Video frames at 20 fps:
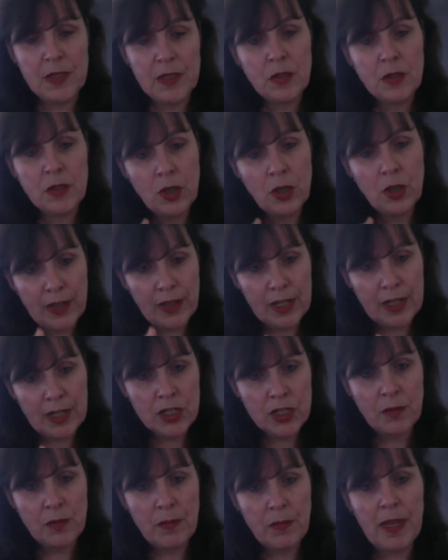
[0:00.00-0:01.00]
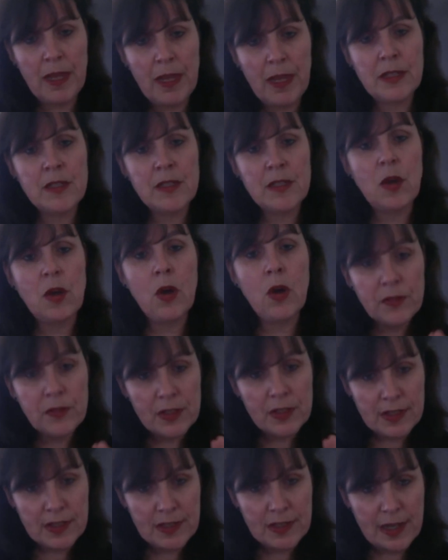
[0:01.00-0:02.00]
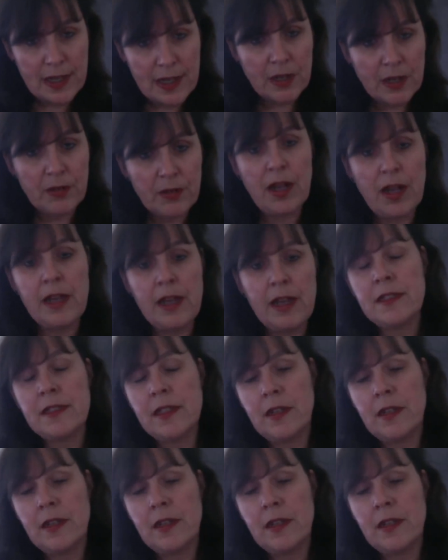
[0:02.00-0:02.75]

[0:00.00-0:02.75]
So conventional banks often standardize;